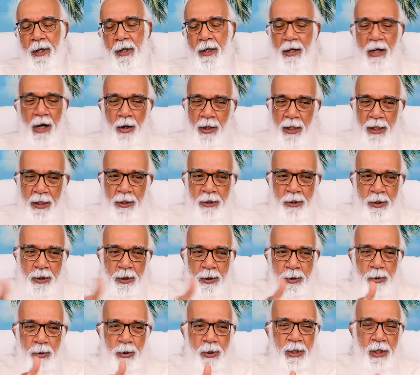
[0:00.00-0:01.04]
Now
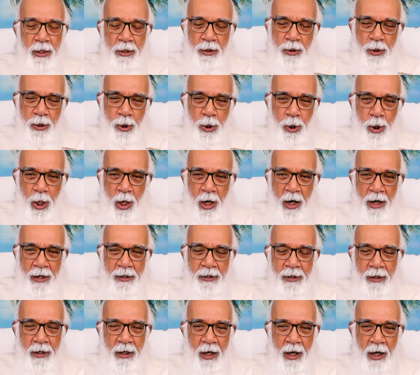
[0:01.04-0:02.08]
introduce a
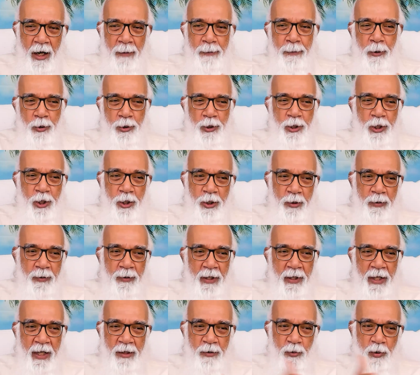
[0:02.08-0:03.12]
thought opposite
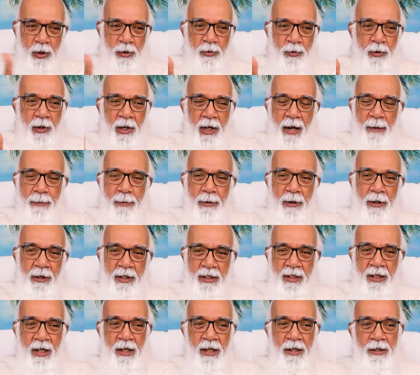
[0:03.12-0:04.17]
of that. What will happen?
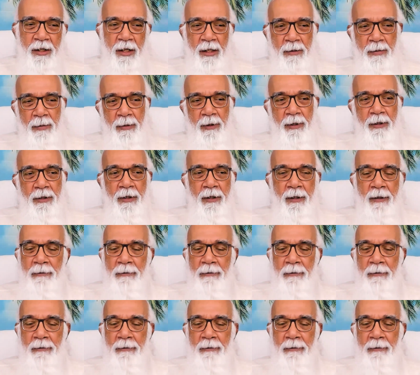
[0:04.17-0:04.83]
Discontentment.